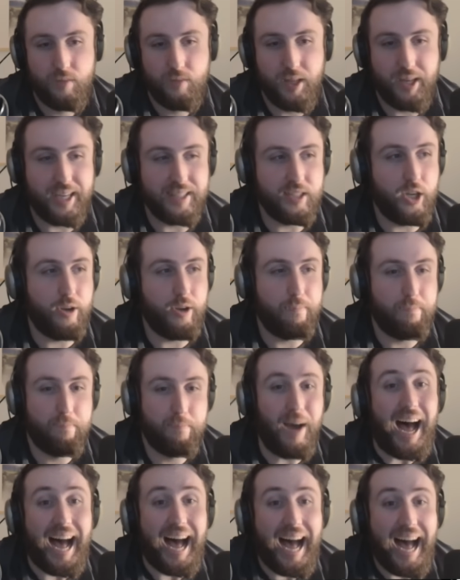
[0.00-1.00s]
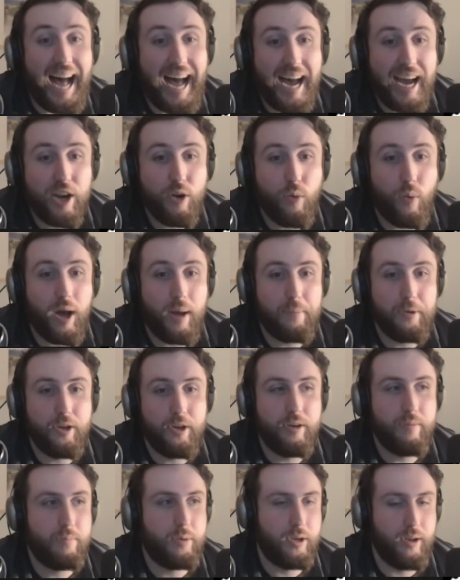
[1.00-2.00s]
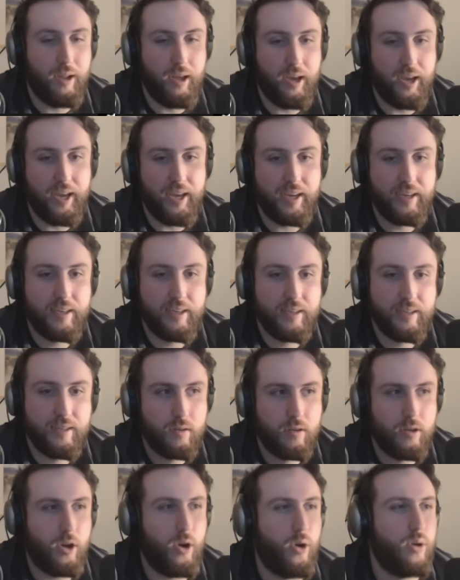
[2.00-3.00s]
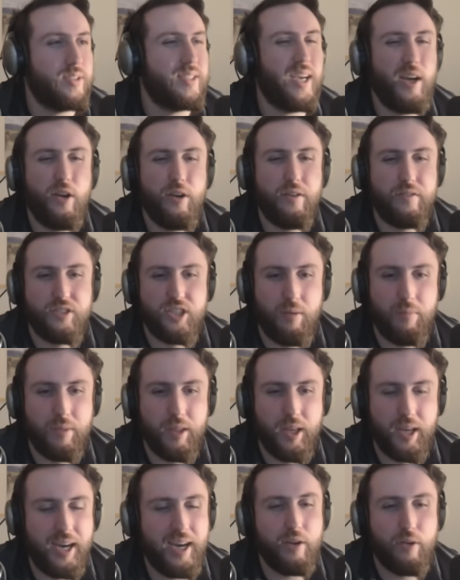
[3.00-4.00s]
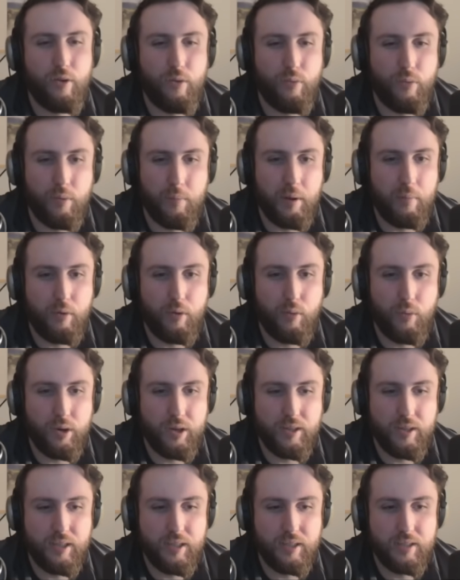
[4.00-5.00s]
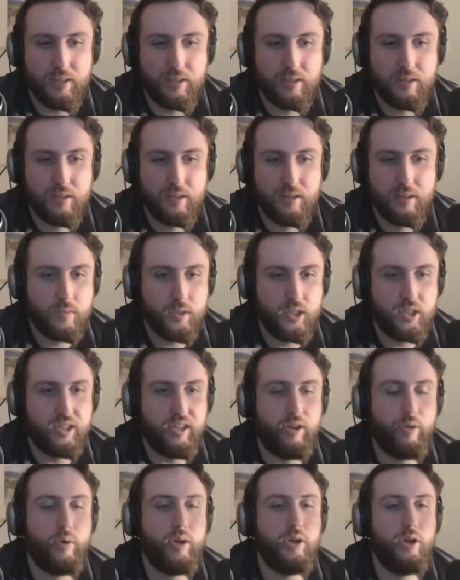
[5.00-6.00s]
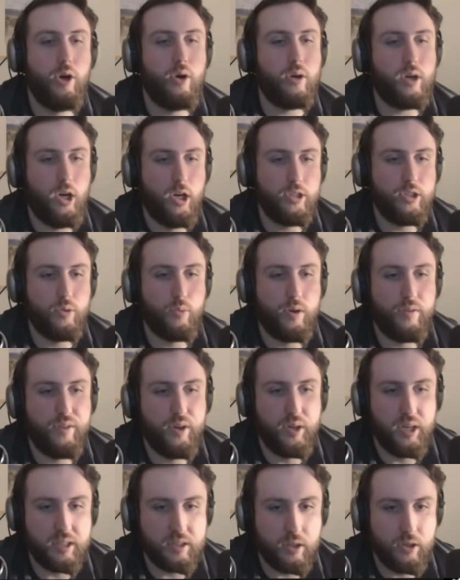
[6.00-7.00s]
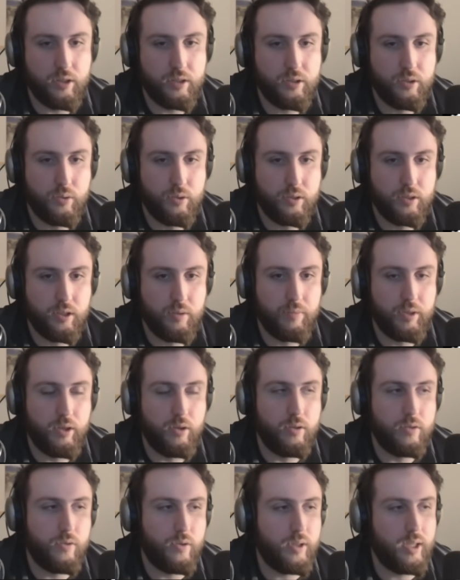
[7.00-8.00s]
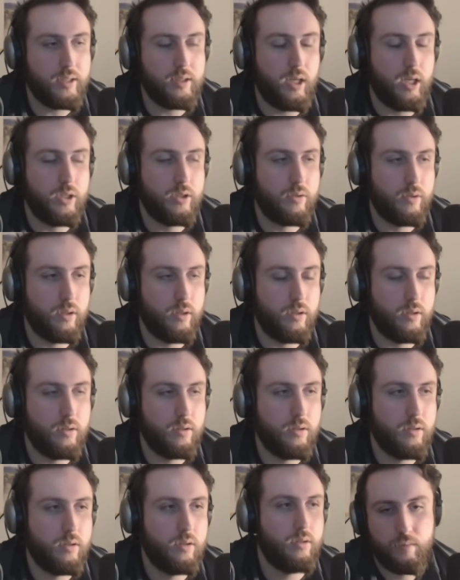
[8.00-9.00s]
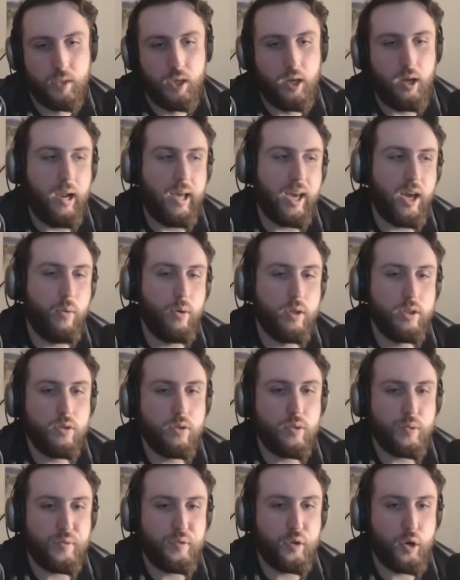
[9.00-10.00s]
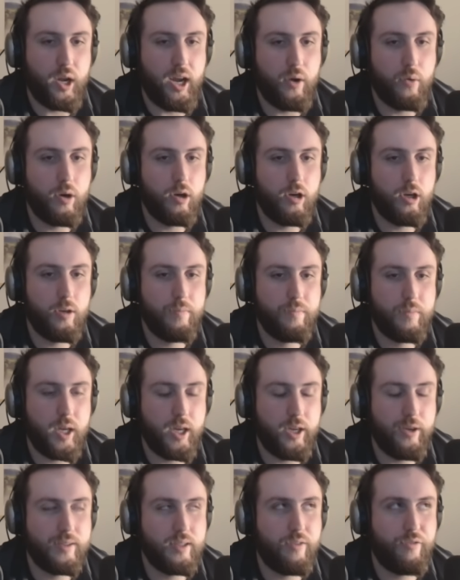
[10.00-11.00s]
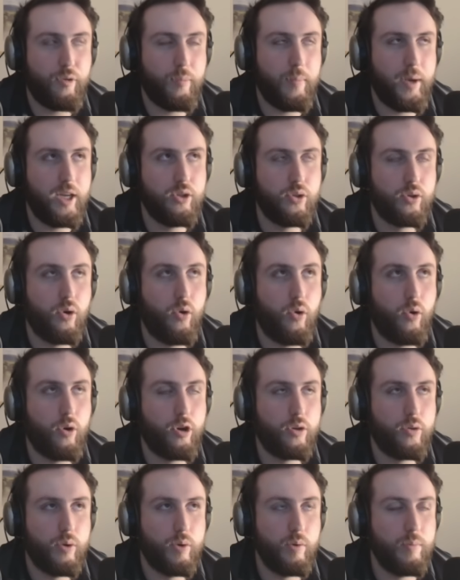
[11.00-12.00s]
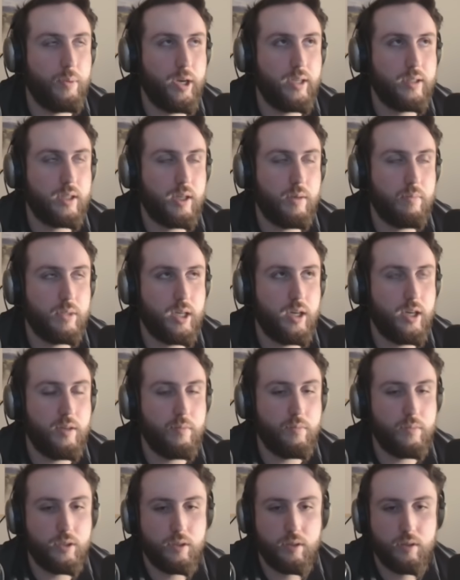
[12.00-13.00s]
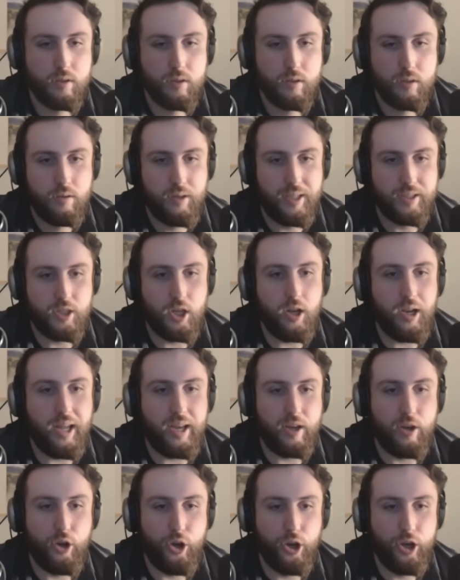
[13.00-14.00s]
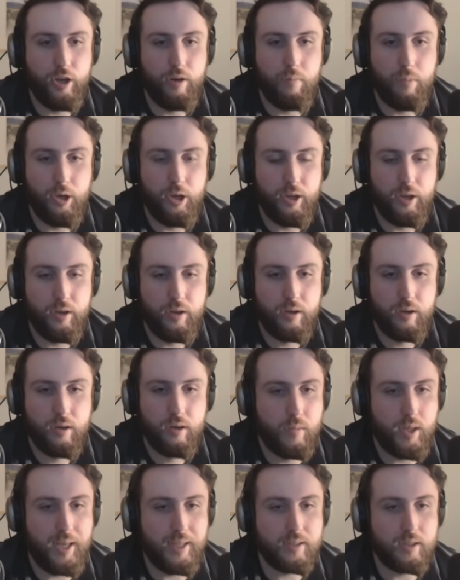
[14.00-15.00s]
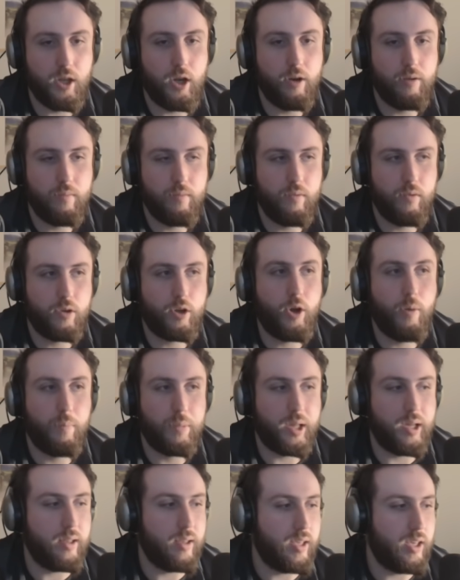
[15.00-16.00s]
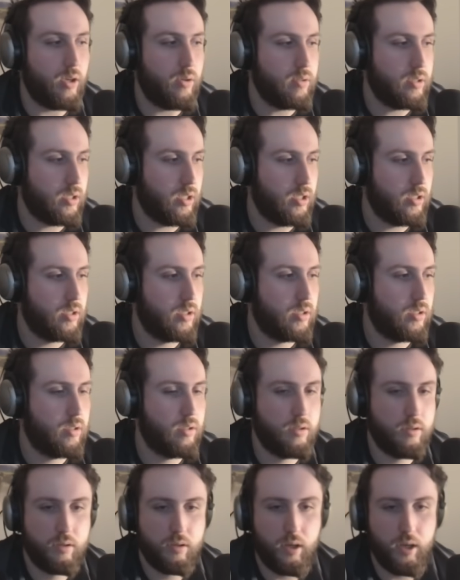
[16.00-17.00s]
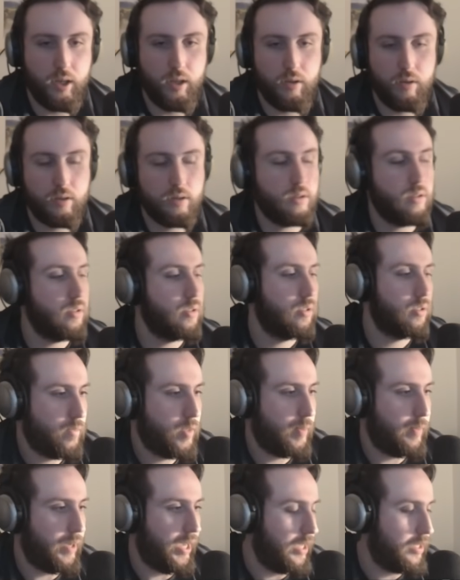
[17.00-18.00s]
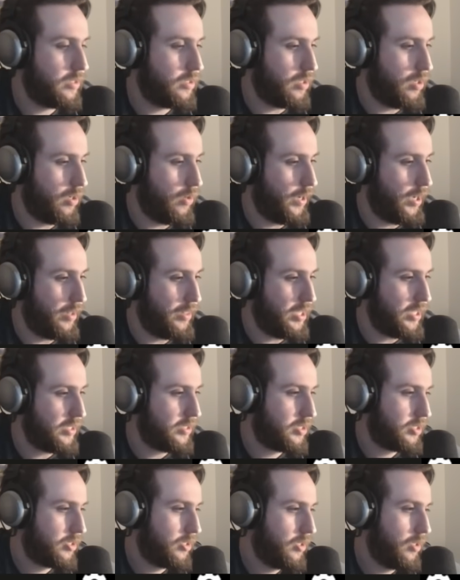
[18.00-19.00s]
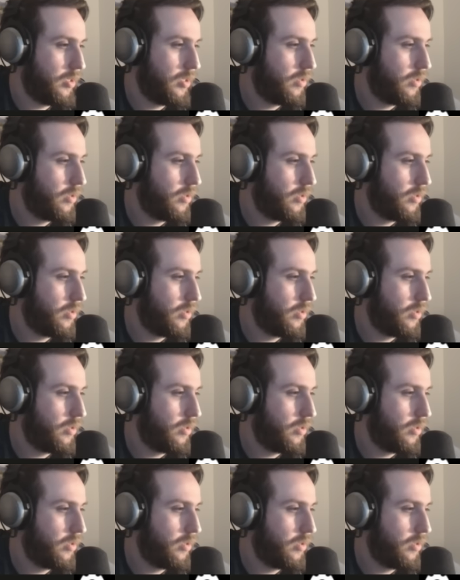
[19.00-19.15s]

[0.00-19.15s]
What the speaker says: Like, it's not a bad weapon, but like, no, Scion of something. I don't remember what it is. There's literally no content where Viridecent Hunt is doing something useful. That's not true. Yeah, like, it was useful for Hera. I used it for Mandragora grouping sometimes. It's not, like, good, but it's not completely useless either. But yeah, so we got this.